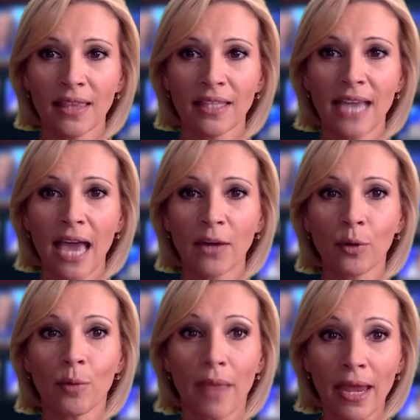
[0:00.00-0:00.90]
The data
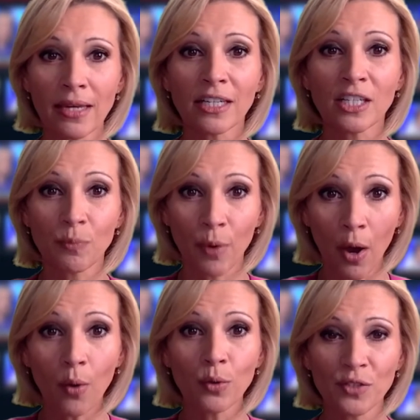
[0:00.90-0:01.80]
remained
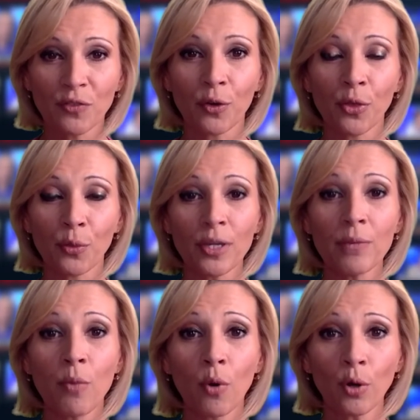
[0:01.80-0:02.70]
exposed for 3
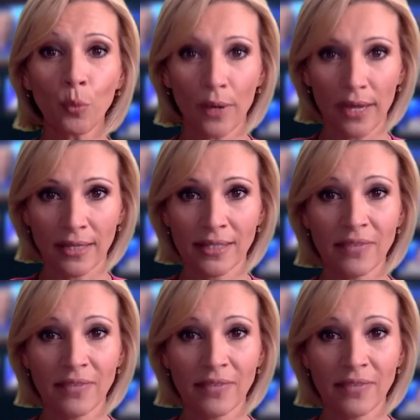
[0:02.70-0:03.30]
more weeks,